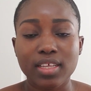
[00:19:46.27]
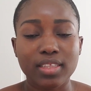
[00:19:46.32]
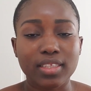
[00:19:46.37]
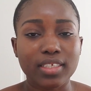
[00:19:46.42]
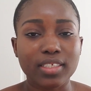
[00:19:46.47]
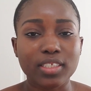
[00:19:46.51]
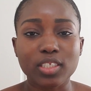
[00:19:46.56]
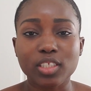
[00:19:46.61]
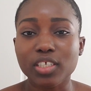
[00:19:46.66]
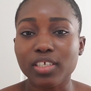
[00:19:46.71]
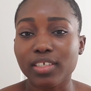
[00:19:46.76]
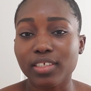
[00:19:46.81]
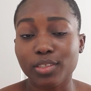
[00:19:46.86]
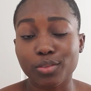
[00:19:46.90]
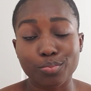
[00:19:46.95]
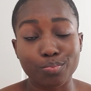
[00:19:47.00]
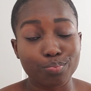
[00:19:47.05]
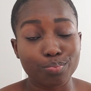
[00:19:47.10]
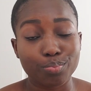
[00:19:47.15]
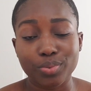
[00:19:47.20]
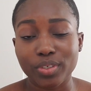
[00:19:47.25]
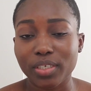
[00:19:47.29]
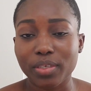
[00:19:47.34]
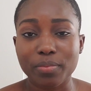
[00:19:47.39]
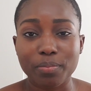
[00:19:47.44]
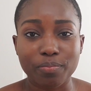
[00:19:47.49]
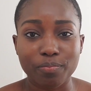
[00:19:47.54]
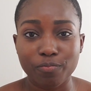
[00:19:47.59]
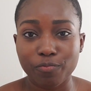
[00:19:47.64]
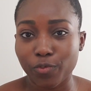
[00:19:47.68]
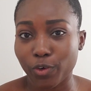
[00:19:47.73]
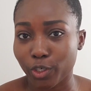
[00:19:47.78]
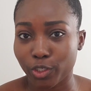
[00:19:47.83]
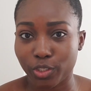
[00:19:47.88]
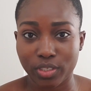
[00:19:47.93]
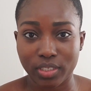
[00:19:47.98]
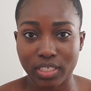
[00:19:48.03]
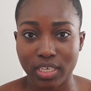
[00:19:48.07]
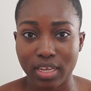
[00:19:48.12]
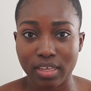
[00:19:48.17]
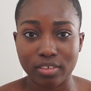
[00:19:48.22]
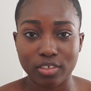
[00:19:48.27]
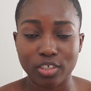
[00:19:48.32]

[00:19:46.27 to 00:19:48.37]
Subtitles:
This look is pretty versatile.